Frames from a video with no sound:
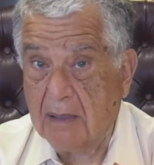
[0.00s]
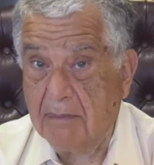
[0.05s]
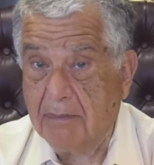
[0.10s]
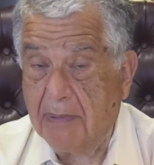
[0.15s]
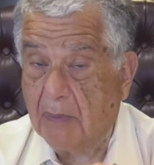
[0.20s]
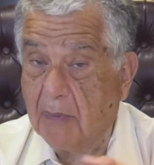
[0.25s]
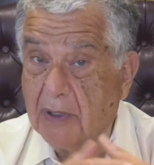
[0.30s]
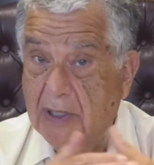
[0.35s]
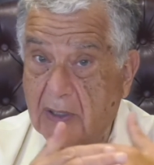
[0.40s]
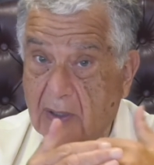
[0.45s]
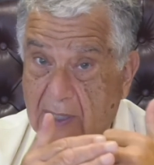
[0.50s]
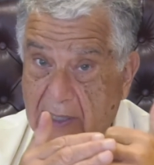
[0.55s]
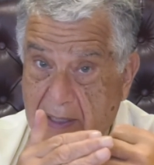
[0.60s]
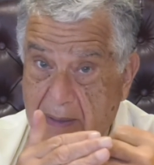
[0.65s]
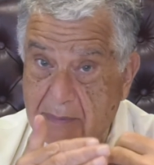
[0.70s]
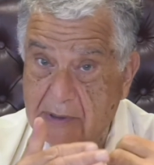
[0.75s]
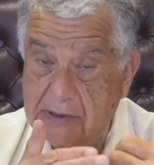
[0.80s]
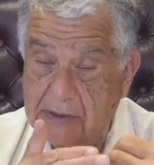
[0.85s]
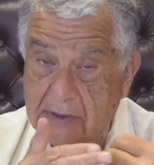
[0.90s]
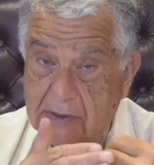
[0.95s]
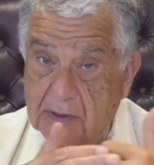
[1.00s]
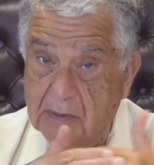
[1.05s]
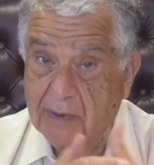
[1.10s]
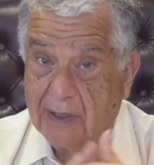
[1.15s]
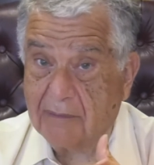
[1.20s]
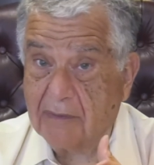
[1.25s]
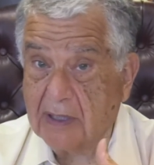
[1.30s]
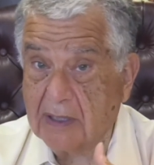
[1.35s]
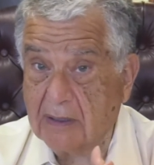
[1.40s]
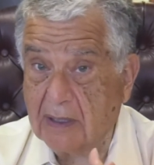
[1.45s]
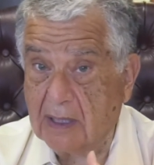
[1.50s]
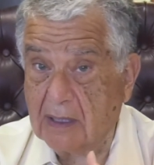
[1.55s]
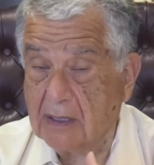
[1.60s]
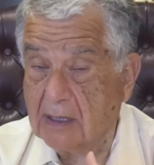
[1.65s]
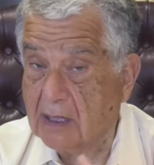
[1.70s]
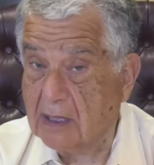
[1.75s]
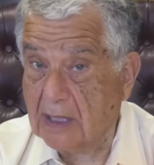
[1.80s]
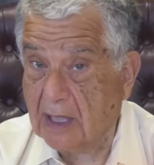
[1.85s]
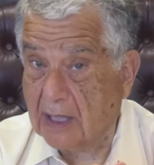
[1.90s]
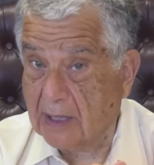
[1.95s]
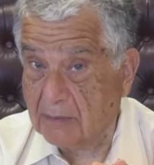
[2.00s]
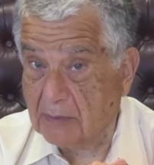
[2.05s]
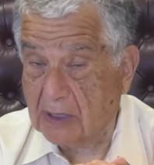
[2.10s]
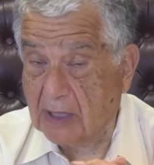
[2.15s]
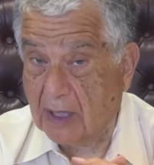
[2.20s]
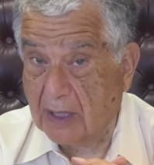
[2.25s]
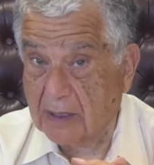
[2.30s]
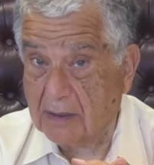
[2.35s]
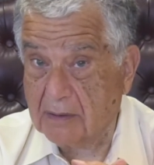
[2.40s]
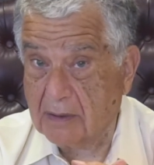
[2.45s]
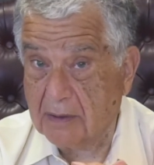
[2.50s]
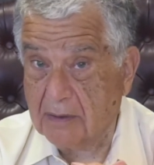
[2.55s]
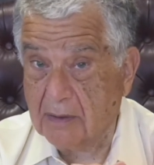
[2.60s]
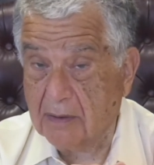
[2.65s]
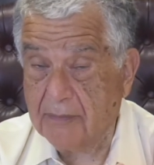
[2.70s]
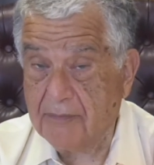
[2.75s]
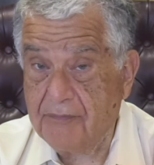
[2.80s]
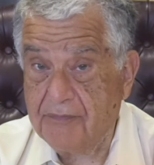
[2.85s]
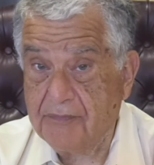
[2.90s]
but we're not able to do everything that I would like to do.